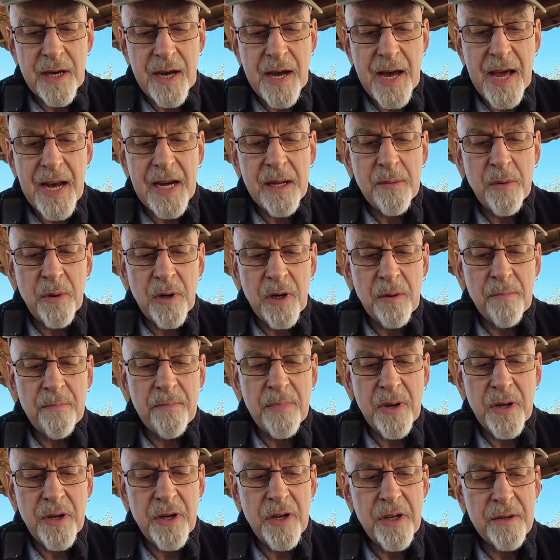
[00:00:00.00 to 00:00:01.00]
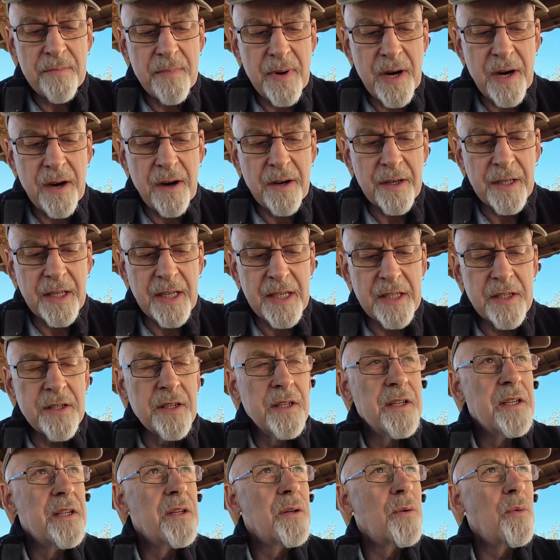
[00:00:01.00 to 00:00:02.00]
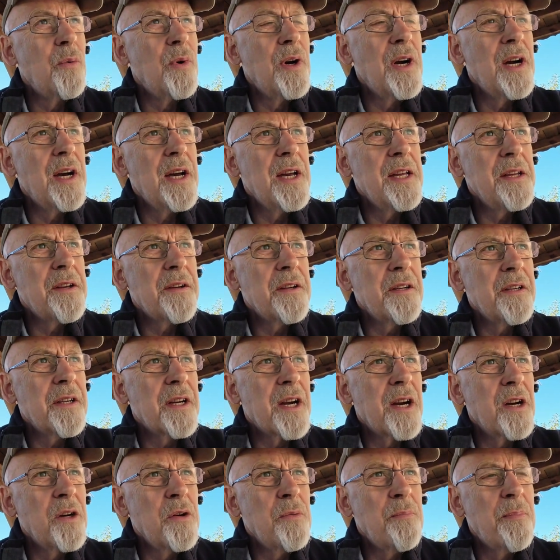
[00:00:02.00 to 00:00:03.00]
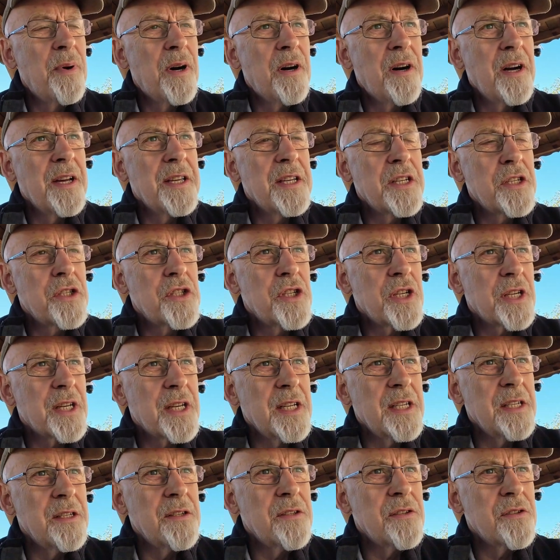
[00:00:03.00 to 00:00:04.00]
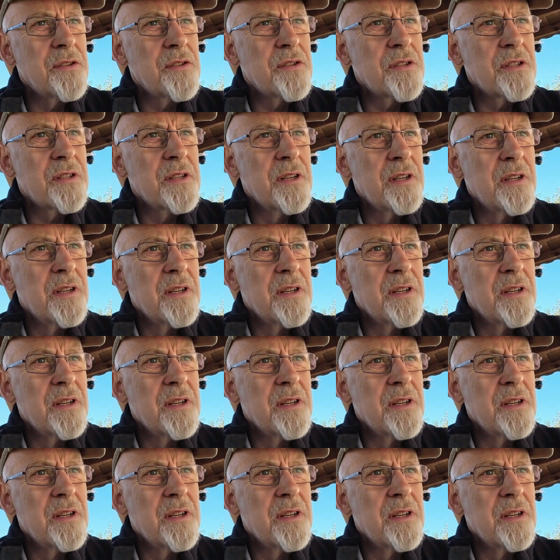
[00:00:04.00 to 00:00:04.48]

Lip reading: animal and bird market where you can go buy your chickens,